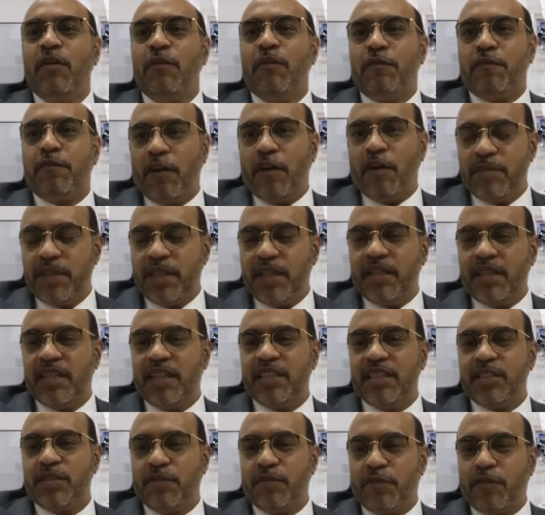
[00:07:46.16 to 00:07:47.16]
from
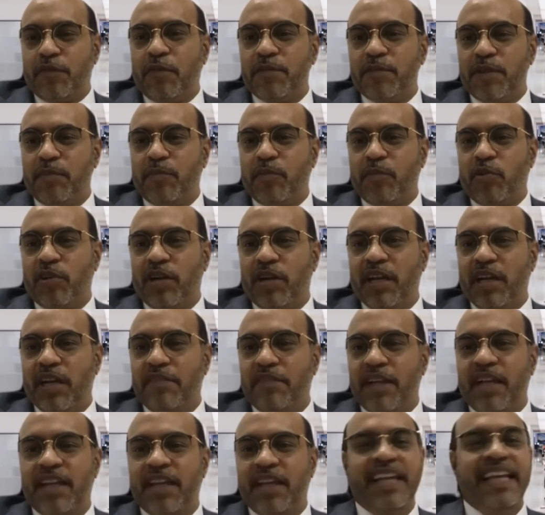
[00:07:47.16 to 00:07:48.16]
the board
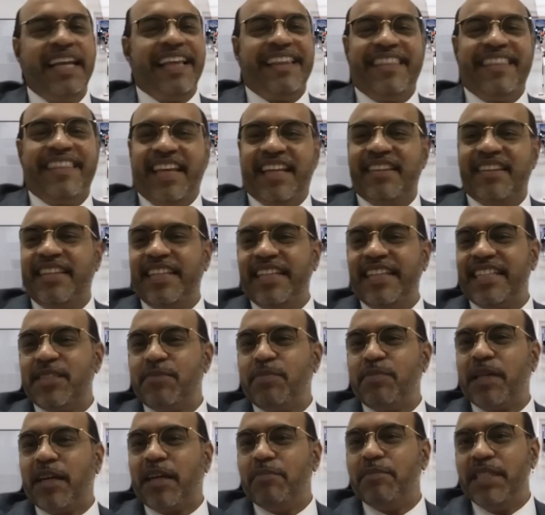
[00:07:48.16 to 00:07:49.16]
level, then things
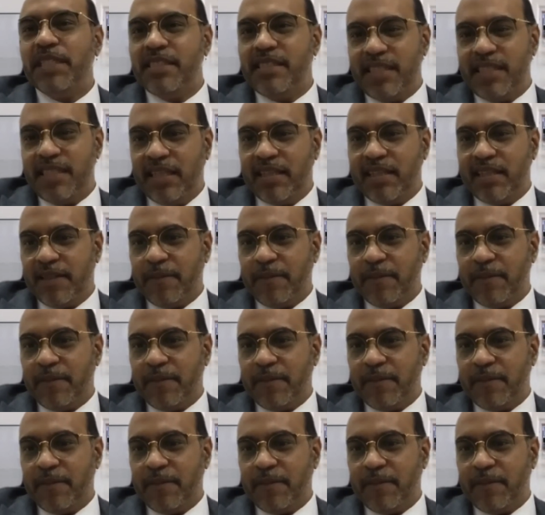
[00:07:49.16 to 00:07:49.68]
become easier.